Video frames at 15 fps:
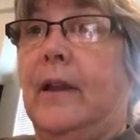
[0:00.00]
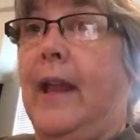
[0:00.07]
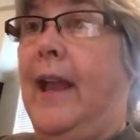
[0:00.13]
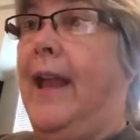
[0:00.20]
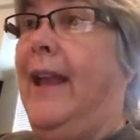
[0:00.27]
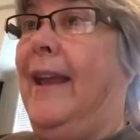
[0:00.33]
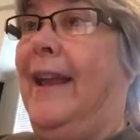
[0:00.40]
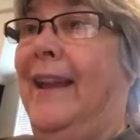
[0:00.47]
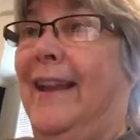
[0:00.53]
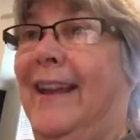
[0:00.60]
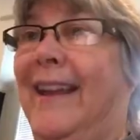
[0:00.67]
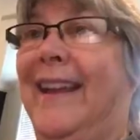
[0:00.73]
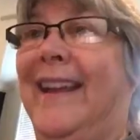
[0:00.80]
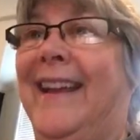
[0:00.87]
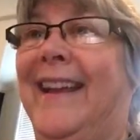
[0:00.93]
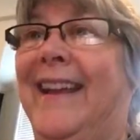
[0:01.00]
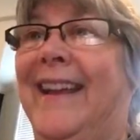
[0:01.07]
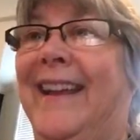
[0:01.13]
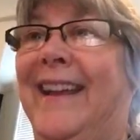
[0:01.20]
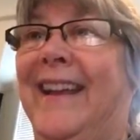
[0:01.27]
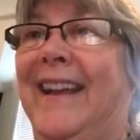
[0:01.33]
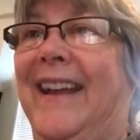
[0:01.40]
Okay?
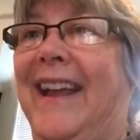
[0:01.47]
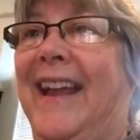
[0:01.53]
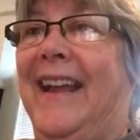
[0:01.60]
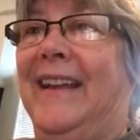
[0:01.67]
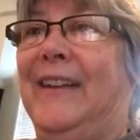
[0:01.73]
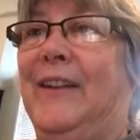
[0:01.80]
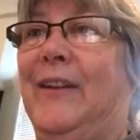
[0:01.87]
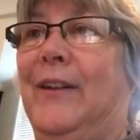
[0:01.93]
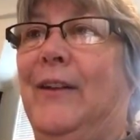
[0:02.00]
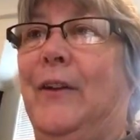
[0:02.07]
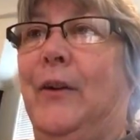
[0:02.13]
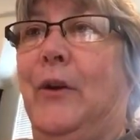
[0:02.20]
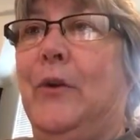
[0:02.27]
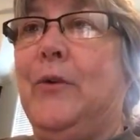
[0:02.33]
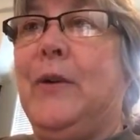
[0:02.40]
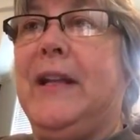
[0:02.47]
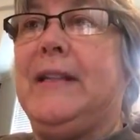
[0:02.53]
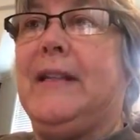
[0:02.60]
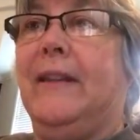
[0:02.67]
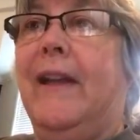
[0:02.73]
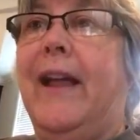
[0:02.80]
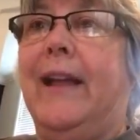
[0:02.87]
And who
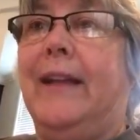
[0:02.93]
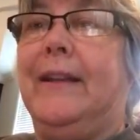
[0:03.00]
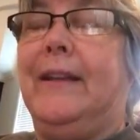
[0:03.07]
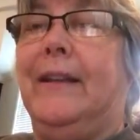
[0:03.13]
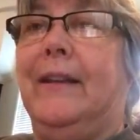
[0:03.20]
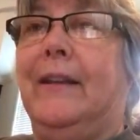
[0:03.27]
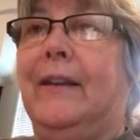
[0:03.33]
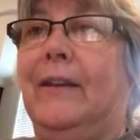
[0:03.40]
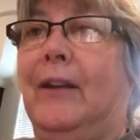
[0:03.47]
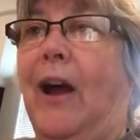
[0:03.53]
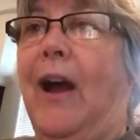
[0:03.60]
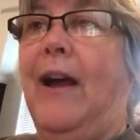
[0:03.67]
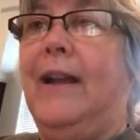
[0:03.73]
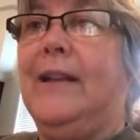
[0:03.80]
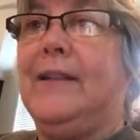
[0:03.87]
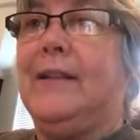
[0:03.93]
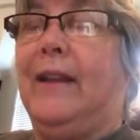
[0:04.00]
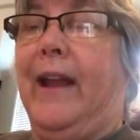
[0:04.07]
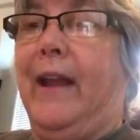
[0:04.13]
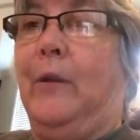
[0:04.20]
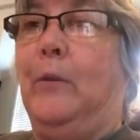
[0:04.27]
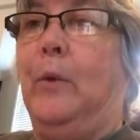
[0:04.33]
is light? God is
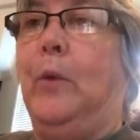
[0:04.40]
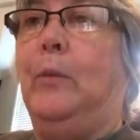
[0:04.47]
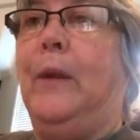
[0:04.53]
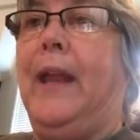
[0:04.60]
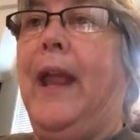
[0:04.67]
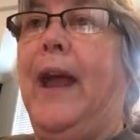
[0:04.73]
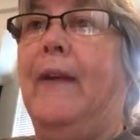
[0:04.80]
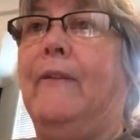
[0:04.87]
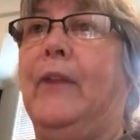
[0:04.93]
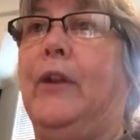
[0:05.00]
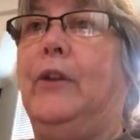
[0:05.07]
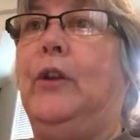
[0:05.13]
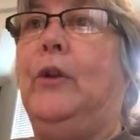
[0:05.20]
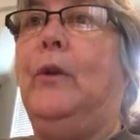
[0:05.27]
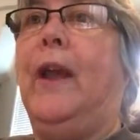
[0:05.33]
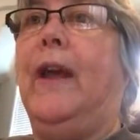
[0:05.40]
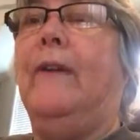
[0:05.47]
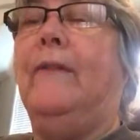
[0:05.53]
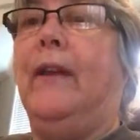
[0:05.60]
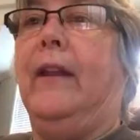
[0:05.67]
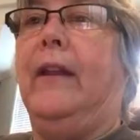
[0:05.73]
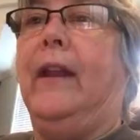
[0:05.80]
light. When we have the new
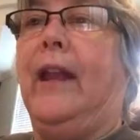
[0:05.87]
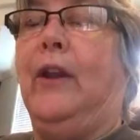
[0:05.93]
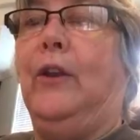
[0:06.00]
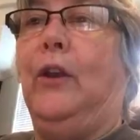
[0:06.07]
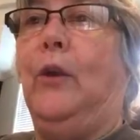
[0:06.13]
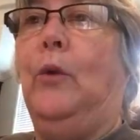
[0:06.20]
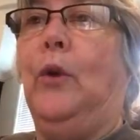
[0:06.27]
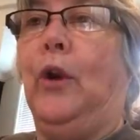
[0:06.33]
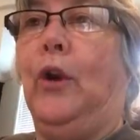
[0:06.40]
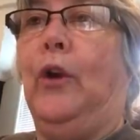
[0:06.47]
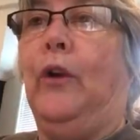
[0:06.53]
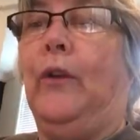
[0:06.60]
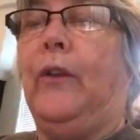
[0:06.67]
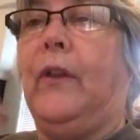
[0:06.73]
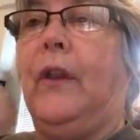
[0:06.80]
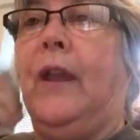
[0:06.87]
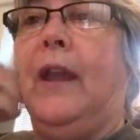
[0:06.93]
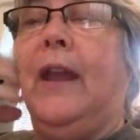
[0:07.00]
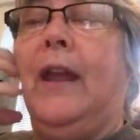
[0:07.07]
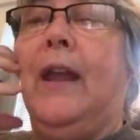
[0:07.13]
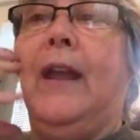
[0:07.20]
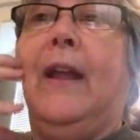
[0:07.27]
heaven and new earth,
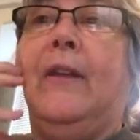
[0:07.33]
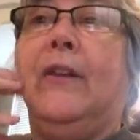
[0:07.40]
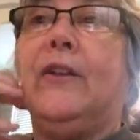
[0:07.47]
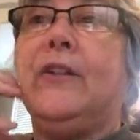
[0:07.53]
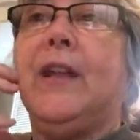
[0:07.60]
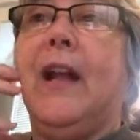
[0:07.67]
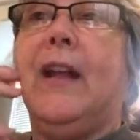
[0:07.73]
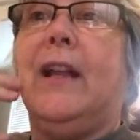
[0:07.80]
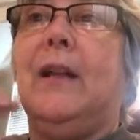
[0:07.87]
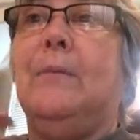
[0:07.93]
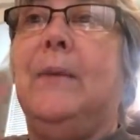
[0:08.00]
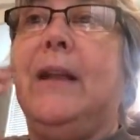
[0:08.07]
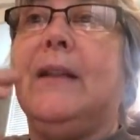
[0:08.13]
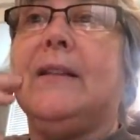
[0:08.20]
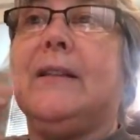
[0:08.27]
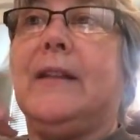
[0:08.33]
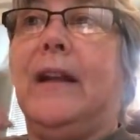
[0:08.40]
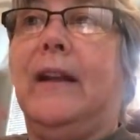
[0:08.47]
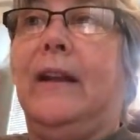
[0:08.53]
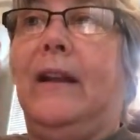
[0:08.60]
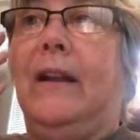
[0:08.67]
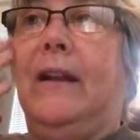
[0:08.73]
there's not going to be a
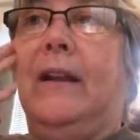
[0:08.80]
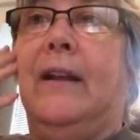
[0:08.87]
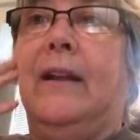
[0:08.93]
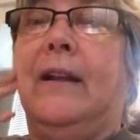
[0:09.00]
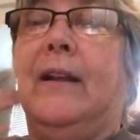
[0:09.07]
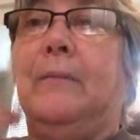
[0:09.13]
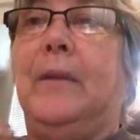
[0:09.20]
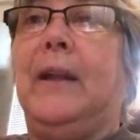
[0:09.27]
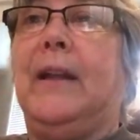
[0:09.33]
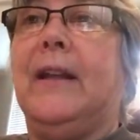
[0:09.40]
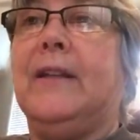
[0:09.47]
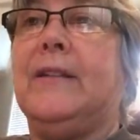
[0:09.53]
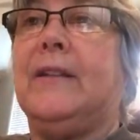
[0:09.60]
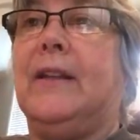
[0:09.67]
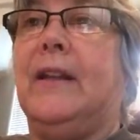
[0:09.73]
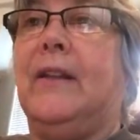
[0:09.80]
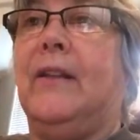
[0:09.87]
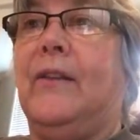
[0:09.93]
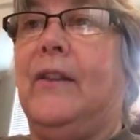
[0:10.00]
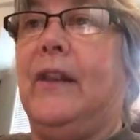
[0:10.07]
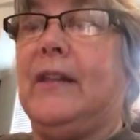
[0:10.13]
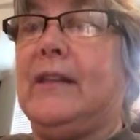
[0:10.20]
sun because
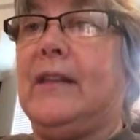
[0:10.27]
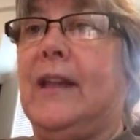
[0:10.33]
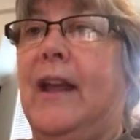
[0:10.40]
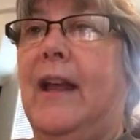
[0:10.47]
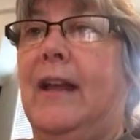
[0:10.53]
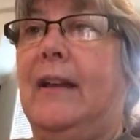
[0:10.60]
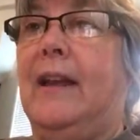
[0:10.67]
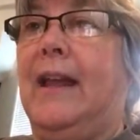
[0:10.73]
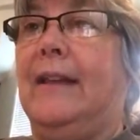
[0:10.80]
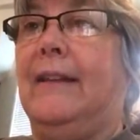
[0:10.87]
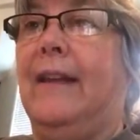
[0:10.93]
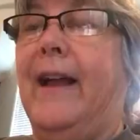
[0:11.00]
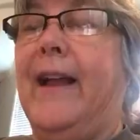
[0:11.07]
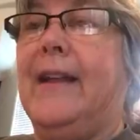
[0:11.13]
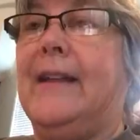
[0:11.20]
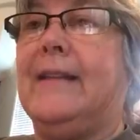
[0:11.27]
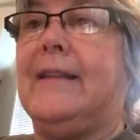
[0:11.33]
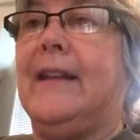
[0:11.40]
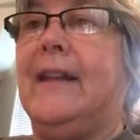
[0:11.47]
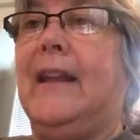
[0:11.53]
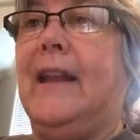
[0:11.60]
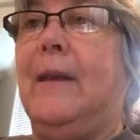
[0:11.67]
the sun and light is
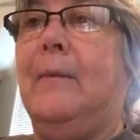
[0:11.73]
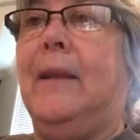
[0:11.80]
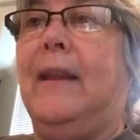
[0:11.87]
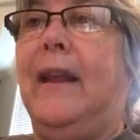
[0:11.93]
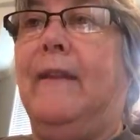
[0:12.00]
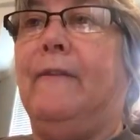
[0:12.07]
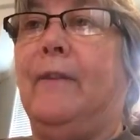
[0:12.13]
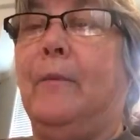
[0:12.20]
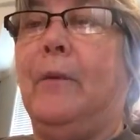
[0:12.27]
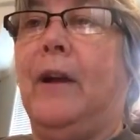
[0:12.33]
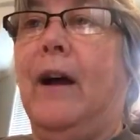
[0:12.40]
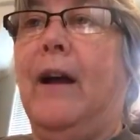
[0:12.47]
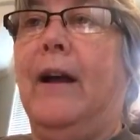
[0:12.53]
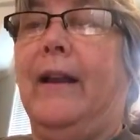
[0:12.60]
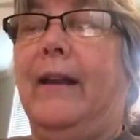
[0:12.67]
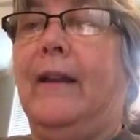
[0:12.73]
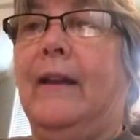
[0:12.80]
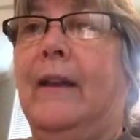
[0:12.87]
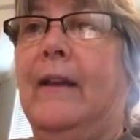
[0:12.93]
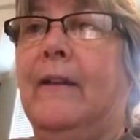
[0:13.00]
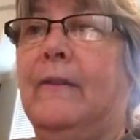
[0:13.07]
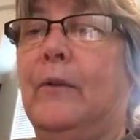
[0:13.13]
going to emanate from God,
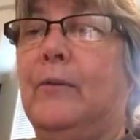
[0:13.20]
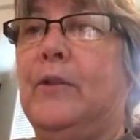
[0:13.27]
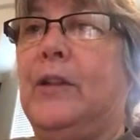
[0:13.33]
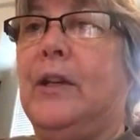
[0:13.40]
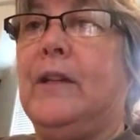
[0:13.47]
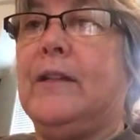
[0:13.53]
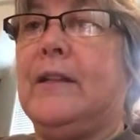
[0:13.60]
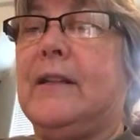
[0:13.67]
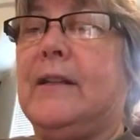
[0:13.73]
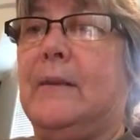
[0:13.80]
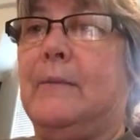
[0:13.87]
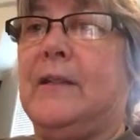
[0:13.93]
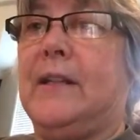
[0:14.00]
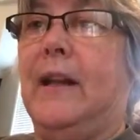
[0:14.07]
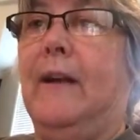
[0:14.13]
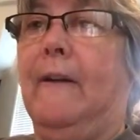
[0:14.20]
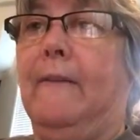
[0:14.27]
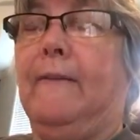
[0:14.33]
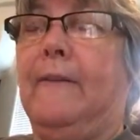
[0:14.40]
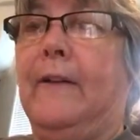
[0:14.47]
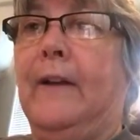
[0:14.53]
from Jesus himself,